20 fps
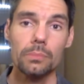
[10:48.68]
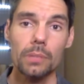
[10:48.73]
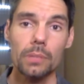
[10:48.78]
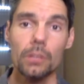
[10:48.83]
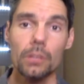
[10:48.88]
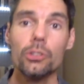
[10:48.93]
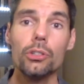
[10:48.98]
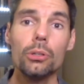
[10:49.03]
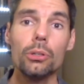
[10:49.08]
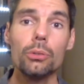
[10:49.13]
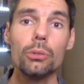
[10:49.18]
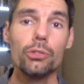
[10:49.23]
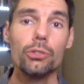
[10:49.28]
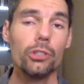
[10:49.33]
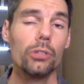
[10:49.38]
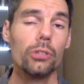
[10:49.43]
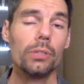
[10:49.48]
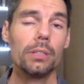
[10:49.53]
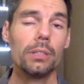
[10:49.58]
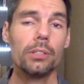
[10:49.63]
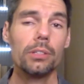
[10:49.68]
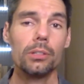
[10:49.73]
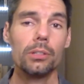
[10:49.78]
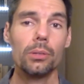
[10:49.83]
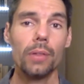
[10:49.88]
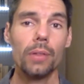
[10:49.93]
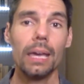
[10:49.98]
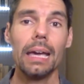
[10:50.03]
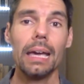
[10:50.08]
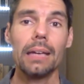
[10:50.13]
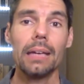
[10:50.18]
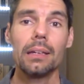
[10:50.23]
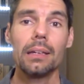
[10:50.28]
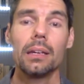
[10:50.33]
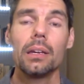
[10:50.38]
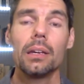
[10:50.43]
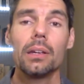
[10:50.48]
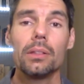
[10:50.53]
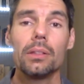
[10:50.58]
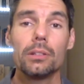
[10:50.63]
you choosing to do that.
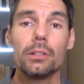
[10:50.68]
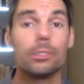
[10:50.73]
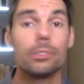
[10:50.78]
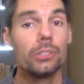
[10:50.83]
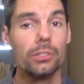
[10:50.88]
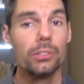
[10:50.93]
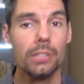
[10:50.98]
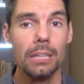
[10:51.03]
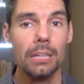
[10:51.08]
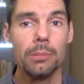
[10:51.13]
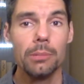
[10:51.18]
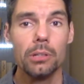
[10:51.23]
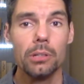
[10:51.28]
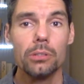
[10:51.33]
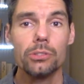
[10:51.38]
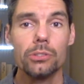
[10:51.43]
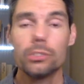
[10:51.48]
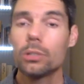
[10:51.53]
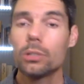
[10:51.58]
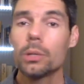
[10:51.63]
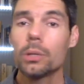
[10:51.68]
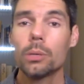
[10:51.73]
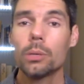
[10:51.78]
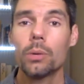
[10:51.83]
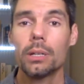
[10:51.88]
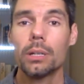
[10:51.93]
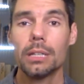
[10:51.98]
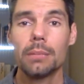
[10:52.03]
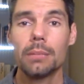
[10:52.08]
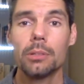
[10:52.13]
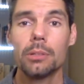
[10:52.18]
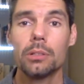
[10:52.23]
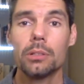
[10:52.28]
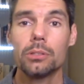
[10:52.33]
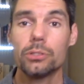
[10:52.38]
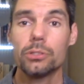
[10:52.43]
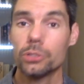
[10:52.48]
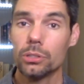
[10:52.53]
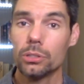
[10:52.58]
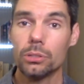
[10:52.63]
There's just chemicals doing what
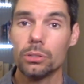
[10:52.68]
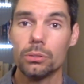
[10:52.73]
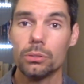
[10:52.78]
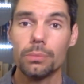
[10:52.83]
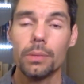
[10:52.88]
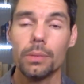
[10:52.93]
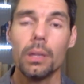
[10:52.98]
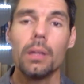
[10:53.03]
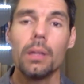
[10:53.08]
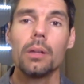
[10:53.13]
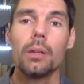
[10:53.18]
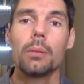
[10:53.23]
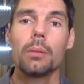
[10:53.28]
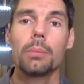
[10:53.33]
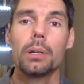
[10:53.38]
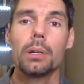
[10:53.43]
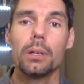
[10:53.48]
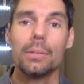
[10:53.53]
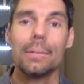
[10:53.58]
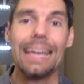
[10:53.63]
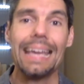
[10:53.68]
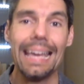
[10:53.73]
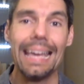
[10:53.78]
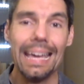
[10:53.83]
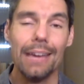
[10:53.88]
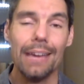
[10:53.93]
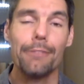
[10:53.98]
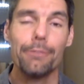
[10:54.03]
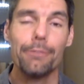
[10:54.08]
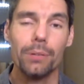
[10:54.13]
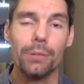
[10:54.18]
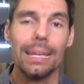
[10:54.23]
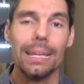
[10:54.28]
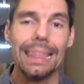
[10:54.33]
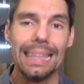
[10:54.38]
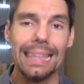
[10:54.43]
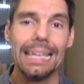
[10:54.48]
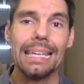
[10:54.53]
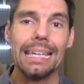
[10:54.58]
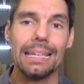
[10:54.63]
chemicals do, because
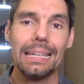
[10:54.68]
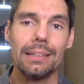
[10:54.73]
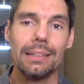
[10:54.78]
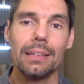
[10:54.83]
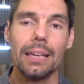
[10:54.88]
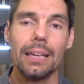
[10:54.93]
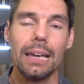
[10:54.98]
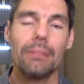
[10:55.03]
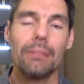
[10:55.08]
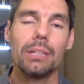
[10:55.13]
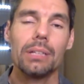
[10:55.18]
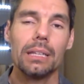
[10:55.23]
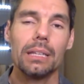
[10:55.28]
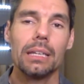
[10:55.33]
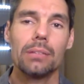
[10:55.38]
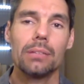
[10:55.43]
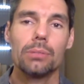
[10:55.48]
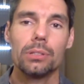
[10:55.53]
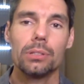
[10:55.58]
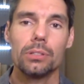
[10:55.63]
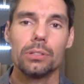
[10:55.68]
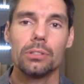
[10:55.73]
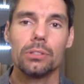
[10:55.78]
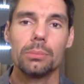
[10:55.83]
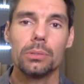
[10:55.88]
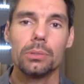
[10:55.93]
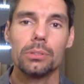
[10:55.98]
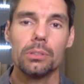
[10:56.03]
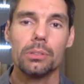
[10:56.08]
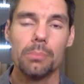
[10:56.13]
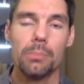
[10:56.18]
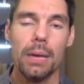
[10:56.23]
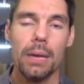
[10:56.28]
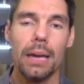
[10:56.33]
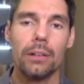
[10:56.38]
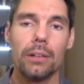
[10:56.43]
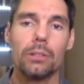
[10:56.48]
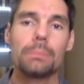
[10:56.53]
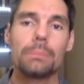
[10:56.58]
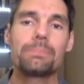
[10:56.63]
everything is reducible to
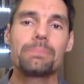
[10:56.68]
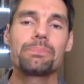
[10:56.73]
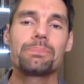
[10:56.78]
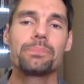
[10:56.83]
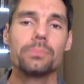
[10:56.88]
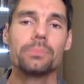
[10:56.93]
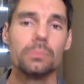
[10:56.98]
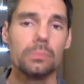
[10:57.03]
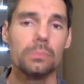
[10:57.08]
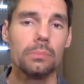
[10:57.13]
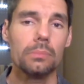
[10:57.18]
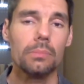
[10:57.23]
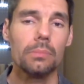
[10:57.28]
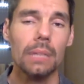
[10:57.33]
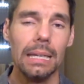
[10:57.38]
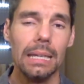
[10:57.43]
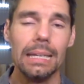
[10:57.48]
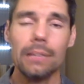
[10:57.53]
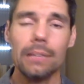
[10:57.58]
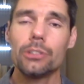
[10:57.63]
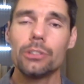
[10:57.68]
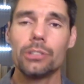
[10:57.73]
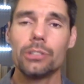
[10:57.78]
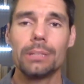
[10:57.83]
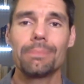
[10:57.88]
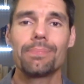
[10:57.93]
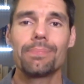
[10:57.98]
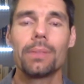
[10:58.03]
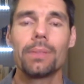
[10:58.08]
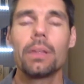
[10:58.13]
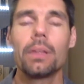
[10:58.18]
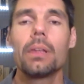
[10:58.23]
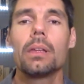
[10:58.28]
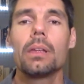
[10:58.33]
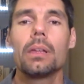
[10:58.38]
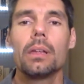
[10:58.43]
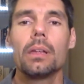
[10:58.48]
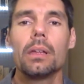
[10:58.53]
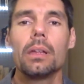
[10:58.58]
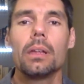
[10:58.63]
matter and energy.
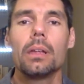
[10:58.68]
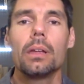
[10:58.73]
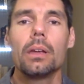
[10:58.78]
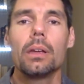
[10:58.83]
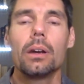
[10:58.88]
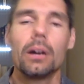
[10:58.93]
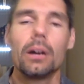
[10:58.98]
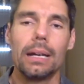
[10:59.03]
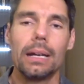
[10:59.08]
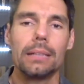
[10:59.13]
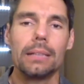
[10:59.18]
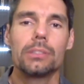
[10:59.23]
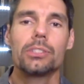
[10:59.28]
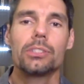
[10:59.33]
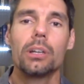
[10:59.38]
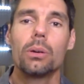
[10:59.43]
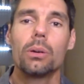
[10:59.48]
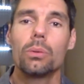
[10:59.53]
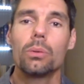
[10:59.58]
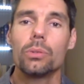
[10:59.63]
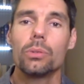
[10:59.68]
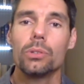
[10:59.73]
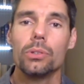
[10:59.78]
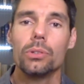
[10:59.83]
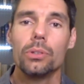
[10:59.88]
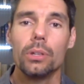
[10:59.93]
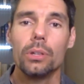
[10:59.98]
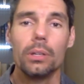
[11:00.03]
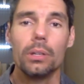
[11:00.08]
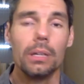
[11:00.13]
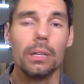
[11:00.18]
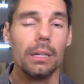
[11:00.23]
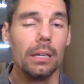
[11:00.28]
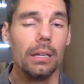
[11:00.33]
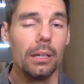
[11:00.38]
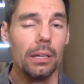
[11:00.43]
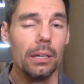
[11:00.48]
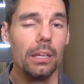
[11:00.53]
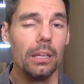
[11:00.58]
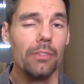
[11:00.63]
All right, so
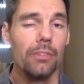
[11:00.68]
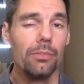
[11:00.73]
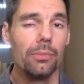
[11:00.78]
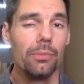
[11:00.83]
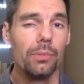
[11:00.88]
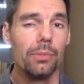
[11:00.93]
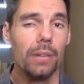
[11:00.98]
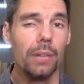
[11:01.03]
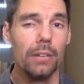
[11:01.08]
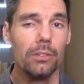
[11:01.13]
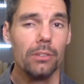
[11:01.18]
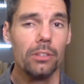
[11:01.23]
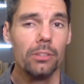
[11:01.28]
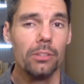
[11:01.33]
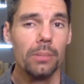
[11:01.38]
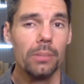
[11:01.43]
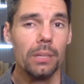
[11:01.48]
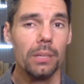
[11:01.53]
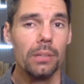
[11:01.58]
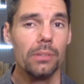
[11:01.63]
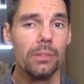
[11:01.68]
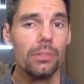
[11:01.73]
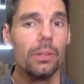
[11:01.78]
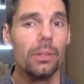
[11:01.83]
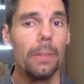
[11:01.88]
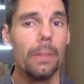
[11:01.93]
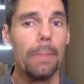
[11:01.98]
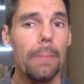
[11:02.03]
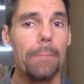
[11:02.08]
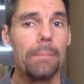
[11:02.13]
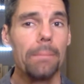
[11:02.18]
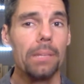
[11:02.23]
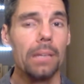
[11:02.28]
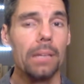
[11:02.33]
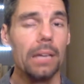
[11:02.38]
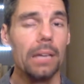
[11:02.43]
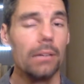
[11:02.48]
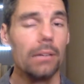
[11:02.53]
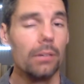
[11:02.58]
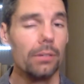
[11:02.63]
if naturalism is an
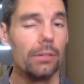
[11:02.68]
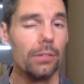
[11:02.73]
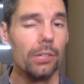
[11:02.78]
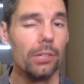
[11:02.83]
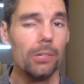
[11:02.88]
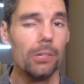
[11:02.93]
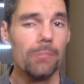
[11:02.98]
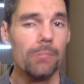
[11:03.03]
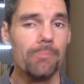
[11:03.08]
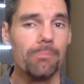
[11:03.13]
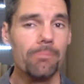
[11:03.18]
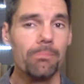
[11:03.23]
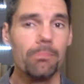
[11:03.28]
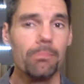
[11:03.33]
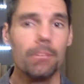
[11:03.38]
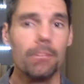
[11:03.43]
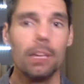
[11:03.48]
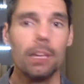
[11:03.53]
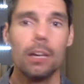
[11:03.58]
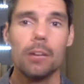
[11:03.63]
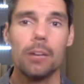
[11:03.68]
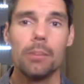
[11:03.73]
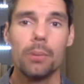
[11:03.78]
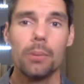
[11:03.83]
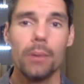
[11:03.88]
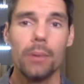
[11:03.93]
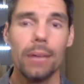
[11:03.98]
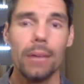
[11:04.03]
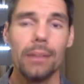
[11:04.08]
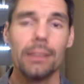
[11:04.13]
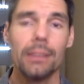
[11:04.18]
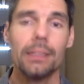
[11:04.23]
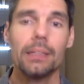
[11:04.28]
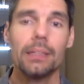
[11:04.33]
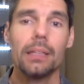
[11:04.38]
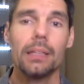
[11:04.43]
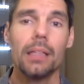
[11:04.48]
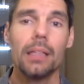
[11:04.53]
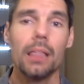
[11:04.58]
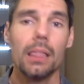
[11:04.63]
accurate view,
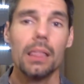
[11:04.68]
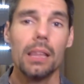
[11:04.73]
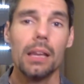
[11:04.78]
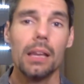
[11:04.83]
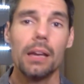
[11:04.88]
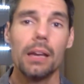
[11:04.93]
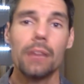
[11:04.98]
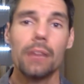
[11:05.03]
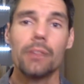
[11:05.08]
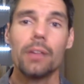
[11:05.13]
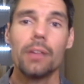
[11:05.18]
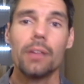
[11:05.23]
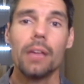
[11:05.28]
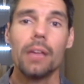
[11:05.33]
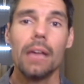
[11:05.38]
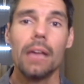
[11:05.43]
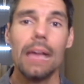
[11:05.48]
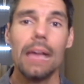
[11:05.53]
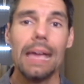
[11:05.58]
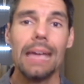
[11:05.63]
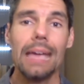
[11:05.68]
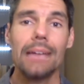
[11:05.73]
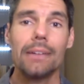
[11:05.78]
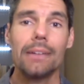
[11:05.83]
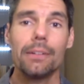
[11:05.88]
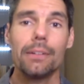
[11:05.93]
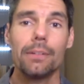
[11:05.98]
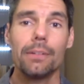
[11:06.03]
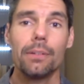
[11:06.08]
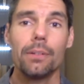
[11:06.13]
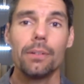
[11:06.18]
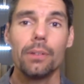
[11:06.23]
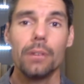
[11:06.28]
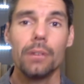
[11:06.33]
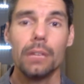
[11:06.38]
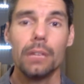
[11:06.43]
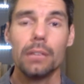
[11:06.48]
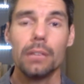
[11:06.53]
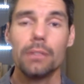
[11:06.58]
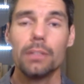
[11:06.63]
morality, love, and
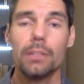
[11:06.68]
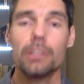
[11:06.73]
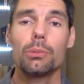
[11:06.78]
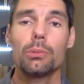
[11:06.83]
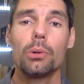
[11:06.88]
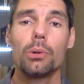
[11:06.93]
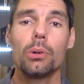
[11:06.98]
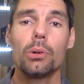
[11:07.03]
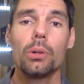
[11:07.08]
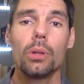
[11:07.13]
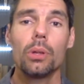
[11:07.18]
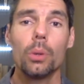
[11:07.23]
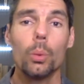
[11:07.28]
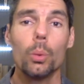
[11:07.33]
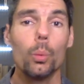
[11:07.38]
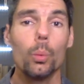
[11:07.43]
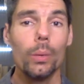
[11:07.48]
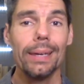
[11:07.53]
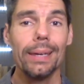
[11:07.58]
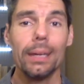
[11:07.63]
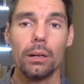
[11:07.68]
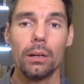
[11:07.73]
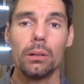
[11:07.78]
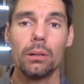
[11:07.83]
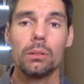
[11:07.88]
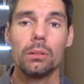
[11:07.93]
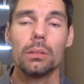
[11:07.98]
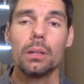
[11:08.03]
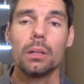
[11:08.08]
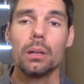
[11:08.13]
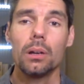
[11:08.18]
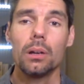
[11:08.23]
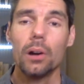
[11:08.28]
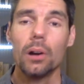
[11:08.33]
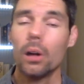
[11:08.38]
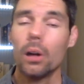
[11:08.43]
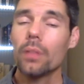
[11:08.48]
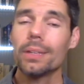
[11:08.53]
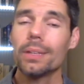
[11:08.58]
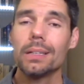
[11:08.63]
individual will,
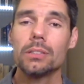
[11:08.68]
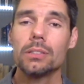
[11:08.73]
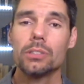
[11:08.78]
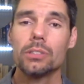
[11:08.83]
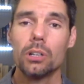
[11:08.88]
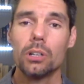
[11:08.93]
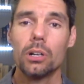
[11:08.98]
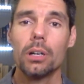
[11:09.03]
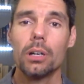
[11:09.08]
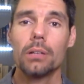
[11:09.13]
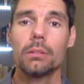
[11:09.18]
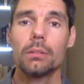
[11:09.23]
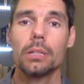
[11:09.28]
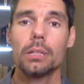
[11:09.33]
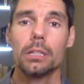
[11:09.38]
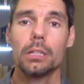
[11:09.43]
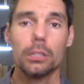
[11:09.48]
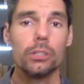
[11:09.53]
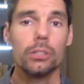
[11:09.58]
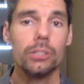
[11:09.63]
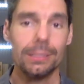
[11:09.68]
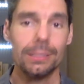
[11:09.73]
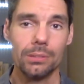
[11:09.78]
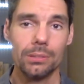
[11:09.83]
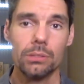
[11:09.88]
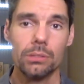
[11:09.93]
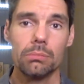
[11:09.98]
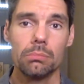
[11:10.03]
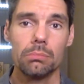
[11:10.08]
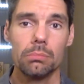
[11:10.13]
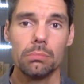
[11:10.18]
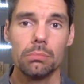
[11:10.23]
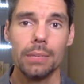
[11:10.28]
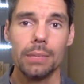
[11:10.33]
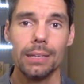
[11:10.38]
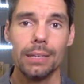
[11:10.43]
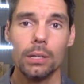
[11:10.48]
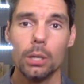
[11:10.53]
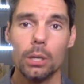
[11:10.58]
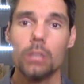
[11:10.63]
all these are illusions
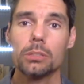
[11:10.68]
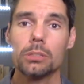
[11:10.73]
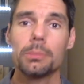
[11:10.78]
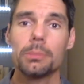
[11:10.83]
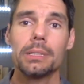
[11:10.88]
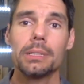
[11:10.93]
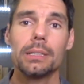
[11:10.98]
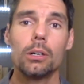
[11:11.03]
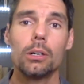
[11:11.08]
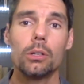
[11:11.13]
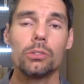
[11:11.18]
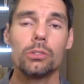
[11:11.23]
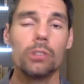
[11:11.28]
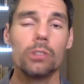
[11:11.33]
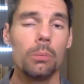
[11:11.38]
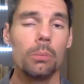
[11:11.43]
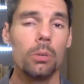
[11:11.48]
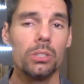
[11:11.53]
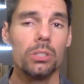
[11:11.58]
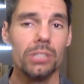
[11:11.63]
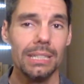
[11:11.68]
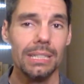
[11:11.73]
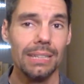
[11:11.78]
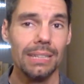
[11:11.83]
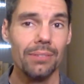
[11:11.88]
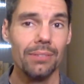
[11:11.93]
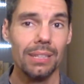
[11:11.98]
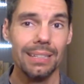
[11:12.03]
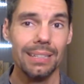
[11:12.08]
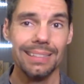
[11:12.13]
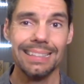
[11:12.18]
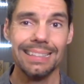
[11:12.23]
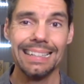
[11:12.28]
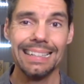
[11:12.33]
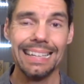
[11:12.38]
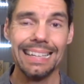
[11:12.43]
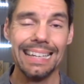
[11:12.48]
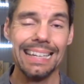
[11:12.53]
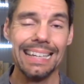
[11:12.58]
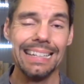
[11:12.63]
and ultimately hold no more significance than
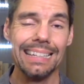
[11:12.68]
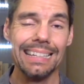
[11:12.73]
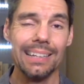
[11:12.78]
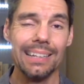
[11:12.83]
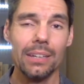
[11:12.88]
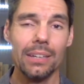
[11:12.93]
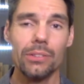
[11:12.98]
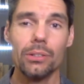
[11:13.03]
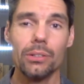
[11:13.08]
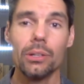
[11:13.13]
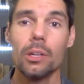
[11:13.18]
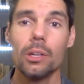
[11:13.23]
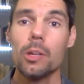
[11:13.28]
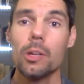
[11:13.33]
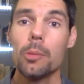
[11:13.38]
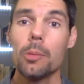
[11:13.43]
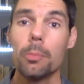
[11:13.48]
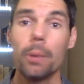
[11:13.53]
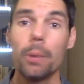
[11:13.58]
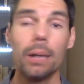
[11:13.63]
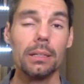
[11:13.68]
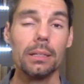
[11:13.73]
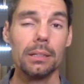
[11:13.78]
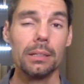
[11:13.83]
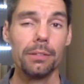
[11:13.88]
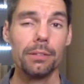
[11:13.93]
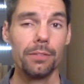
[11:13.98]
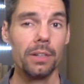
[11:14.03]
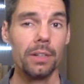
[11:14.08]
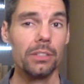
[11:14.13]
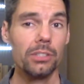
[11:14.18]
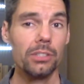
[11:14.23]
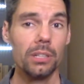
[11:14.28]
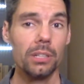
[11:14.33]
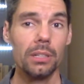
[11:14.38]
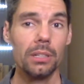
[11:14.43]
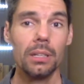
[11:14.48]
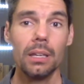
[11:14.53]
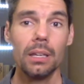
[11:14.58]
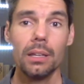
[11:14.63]
any other bodily
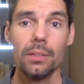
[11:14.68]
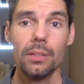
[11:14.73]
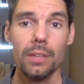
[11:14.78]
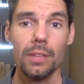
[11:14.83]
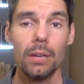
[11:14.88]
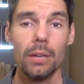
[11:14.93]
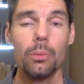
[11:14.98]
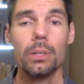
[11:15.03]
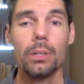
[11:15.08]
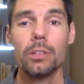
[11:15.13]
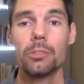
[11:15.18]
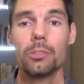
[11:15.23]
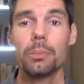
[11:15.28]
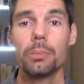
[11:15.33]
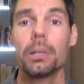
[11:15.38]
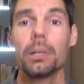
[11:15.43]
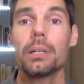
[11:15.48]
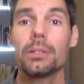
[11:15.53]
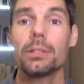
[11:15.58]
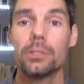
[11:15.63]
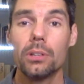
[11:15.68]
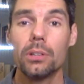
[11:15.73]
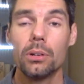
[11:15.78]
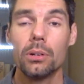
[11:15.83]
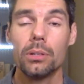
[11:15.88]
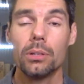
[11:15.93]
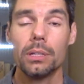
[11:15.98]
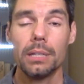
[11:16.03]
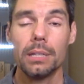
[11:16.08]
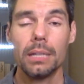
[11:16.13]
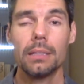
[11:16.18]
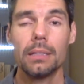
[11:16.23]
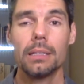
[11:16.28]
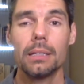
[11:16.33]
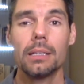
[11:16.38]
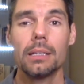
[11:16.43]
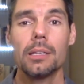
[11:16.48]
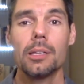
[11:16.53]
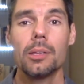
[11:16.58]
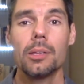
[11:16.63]
function that we experience on a daily
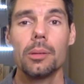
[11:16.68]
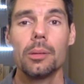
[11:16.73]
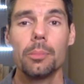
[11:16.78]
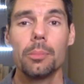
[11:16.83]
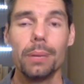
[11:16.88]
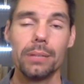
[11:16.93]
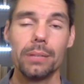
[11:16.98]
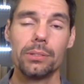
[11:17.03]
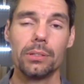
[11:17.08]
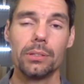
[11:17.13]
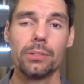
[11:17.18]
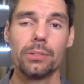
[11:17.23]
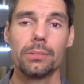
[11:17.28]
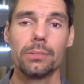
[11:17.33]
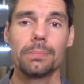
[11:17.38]
basis.